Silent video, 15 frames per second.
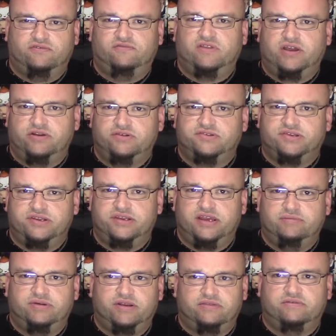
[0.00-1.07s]
of flutters
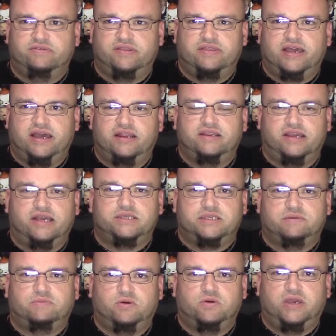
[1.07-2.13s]
today, but other than that, yes,
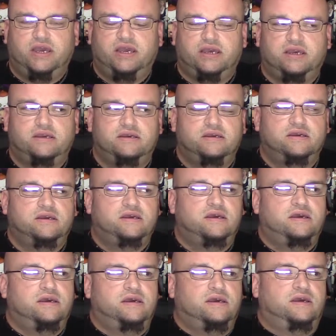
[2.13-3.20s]
I'm okay.
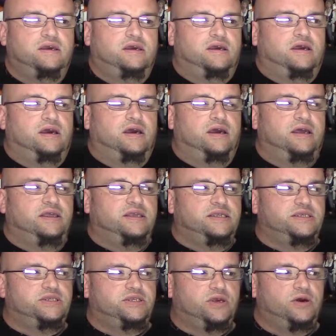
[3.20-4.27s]

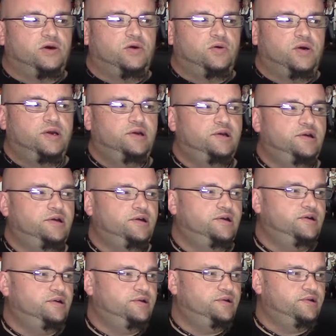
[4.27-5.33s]
So
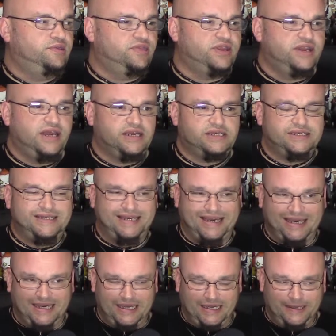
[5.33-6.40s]
the next
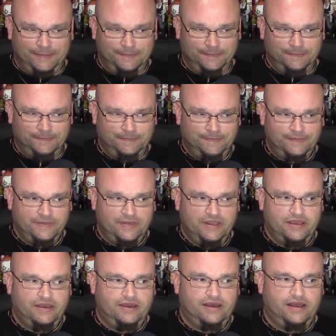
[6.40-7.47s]
day,
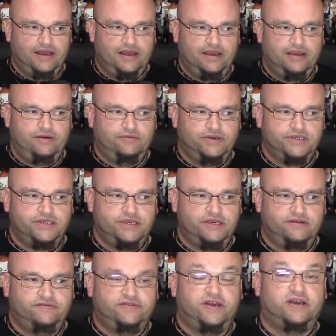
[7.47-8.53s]
I
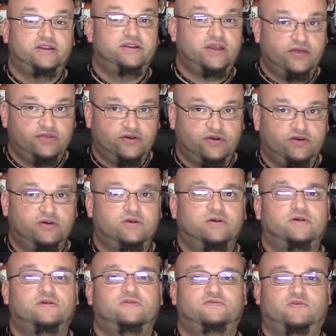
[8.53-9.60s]
receive another
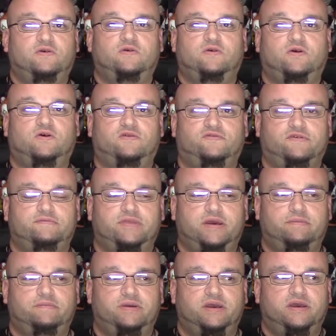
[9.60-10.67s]
phone call from
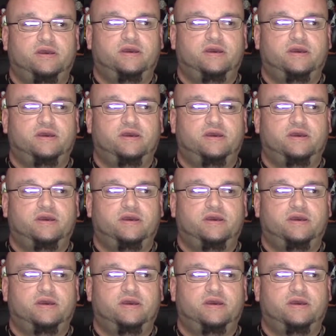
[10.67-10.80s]
them